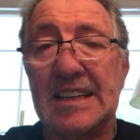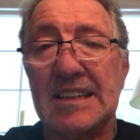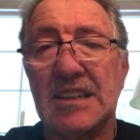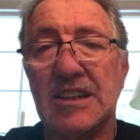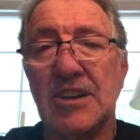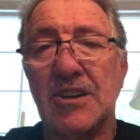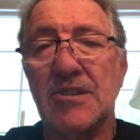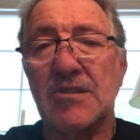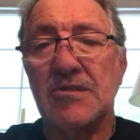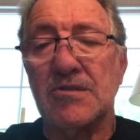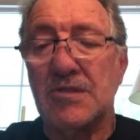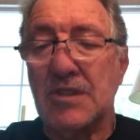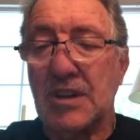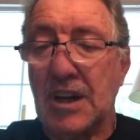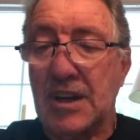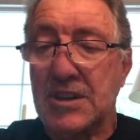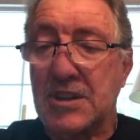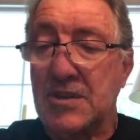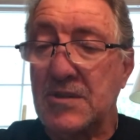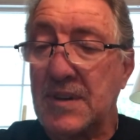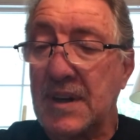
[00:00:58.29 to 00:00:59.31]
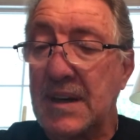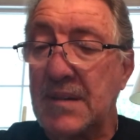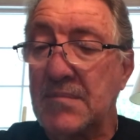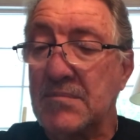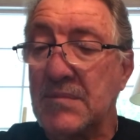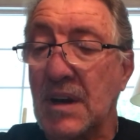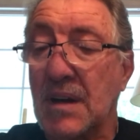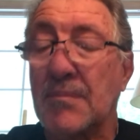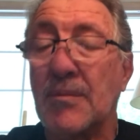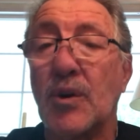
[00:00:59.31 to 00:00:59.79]
turn to
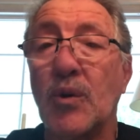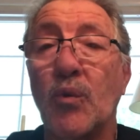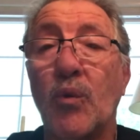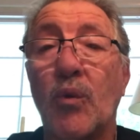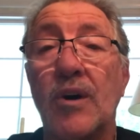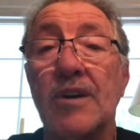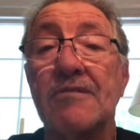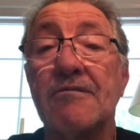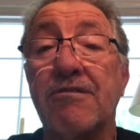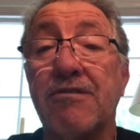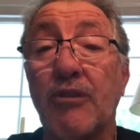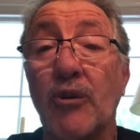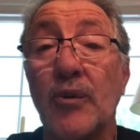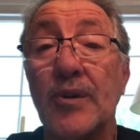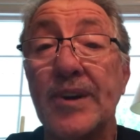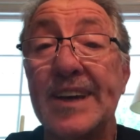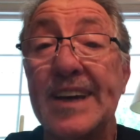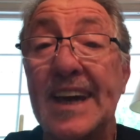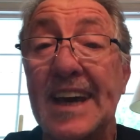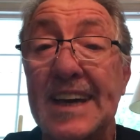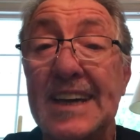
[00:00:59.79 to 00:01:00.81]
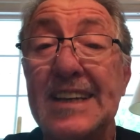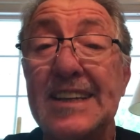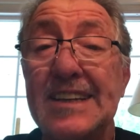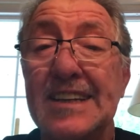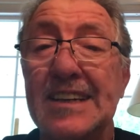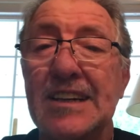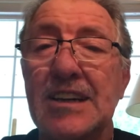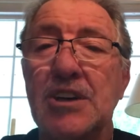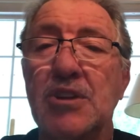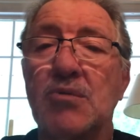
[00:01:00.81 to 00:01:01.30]
hymn number
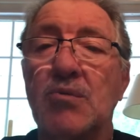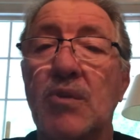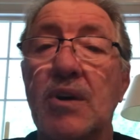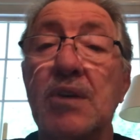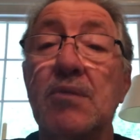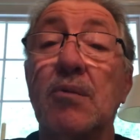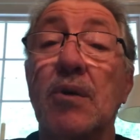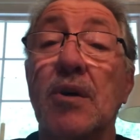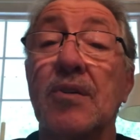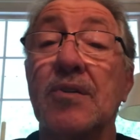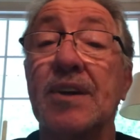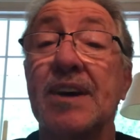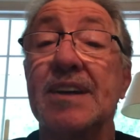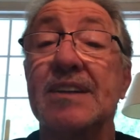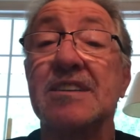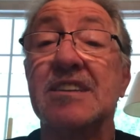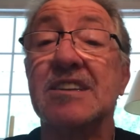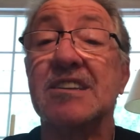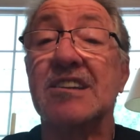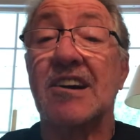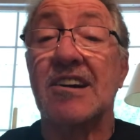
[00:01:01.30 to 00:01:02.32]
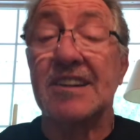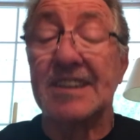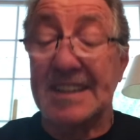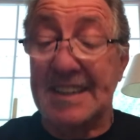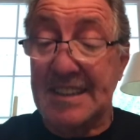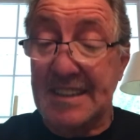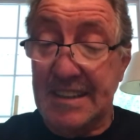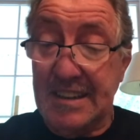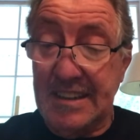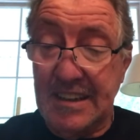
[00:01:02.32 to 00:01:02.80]
148, we will get
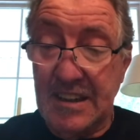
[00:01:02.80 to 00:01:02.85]
started.